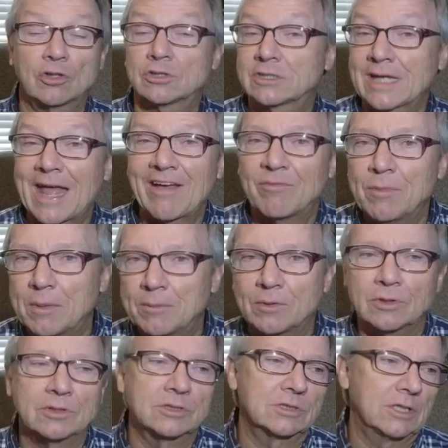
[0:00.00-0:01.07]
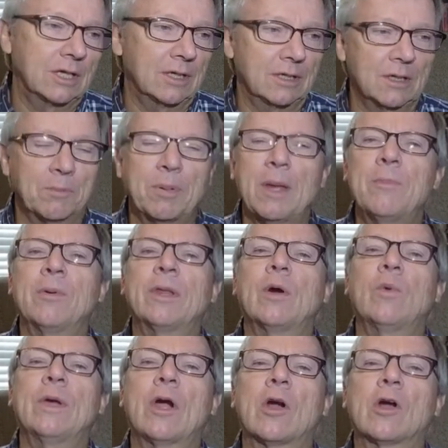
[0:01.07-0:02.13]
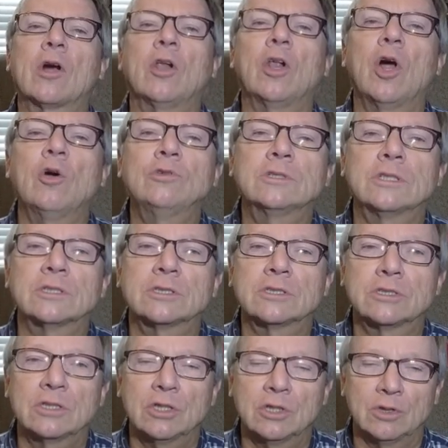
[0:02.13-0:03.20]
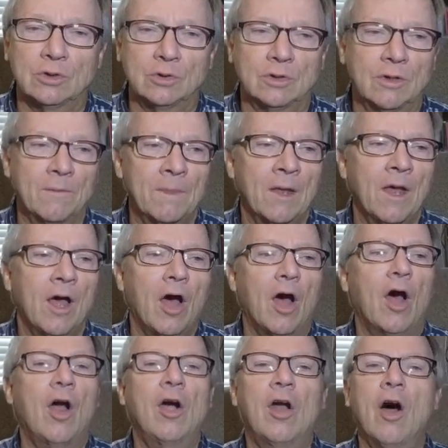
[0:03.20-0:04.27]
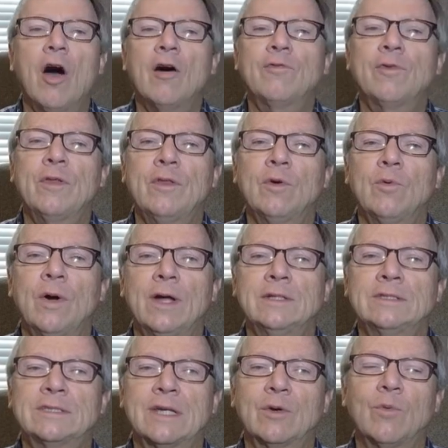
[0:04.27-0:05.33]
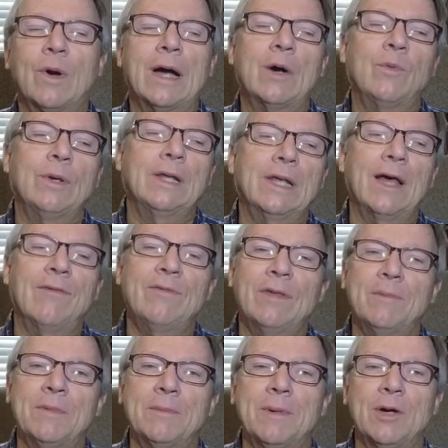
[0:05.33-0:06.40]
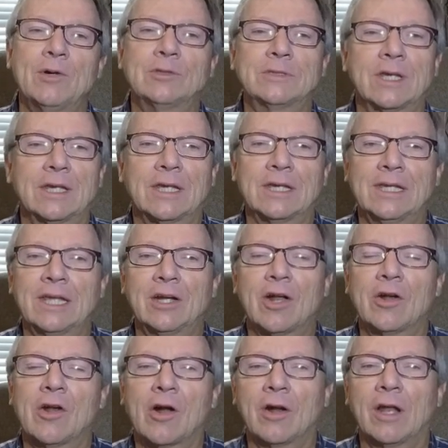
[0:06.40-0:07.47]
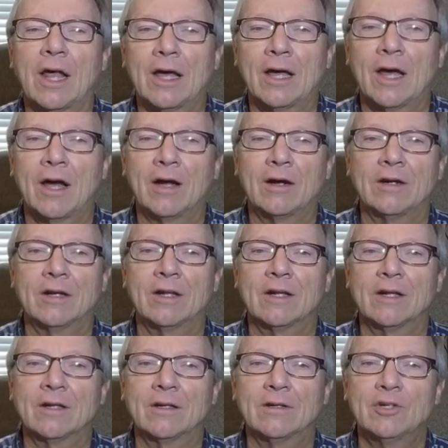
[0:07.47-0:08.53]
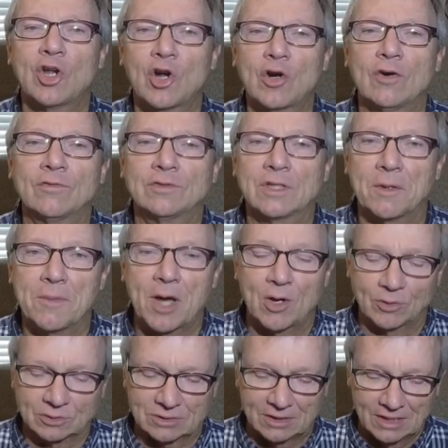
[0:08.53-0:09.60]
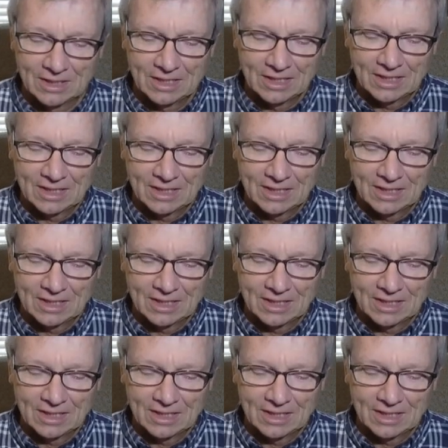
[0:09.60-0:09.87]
church staff members, the people that we are closest to are often the ones that while we love them the most, they can get on our nerves the most.